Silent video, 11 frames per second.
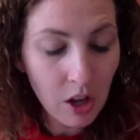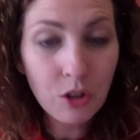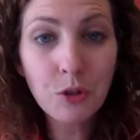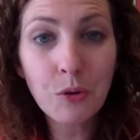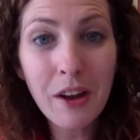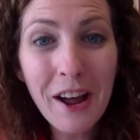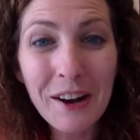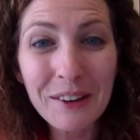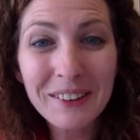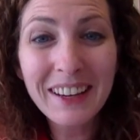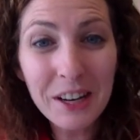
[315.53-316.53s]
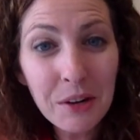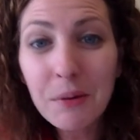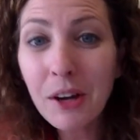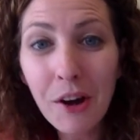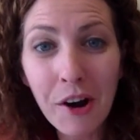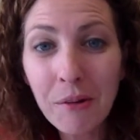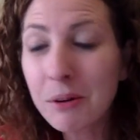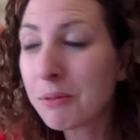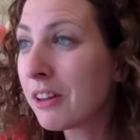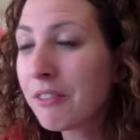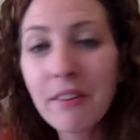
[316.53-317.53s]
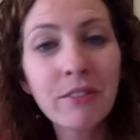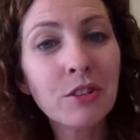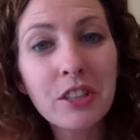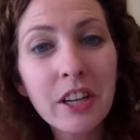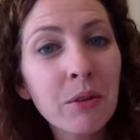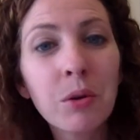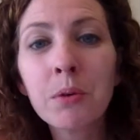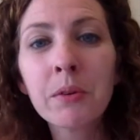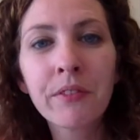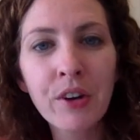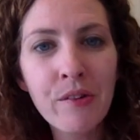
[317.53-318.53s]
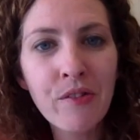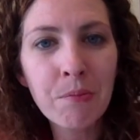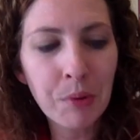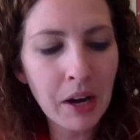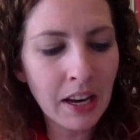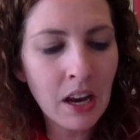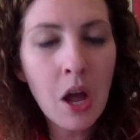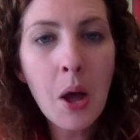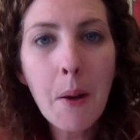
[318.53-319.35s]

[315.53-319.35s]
So now, here we are. We won the Revolutionary War. We're free from Britain.